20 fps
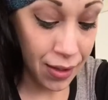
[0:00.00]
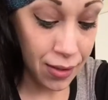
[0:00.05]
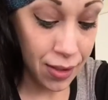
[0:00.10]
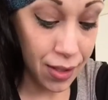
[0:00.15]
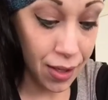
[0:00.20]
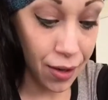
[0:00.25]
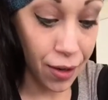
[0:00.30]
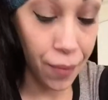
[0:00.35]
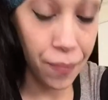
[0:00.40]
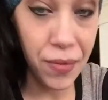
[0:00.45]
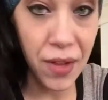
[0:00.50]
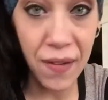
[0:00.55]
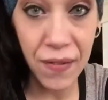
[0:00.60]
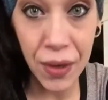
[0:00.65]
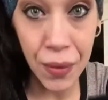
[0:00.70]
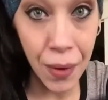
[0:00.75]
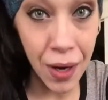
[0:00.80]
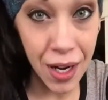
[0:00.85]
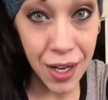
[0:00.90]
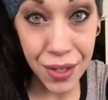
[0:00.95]
So if
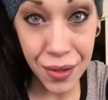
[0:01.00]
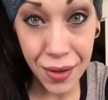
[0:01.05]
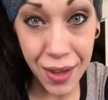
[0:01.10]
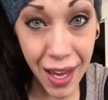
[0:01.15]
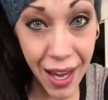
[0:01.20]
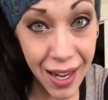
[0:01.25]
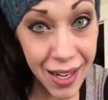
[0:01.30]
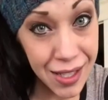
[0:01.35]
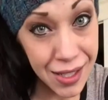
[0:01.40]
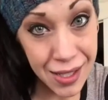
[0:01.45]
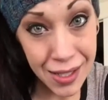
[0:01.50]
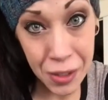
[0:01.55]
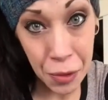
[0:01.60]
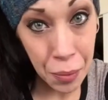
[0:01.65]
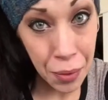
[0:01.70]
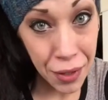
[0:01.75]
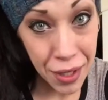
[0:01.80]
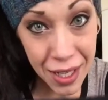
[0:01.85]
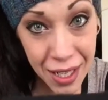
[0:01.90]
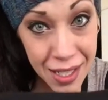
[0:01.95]
you want to do that, it's
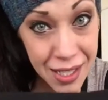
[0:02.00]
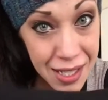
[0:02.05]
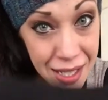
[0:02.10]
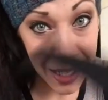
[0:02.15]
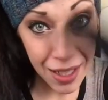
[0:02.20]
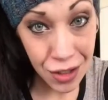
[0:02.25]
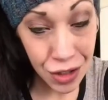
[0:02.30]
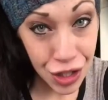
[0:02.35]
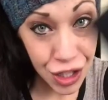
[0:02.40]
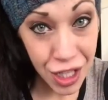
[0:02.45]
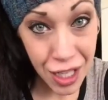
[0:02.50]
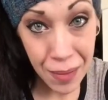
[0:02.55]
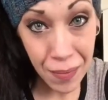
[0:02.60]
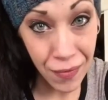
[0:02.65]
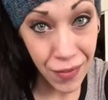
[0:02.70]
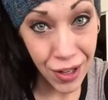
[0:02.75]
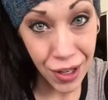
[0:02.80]
super easy and cheap.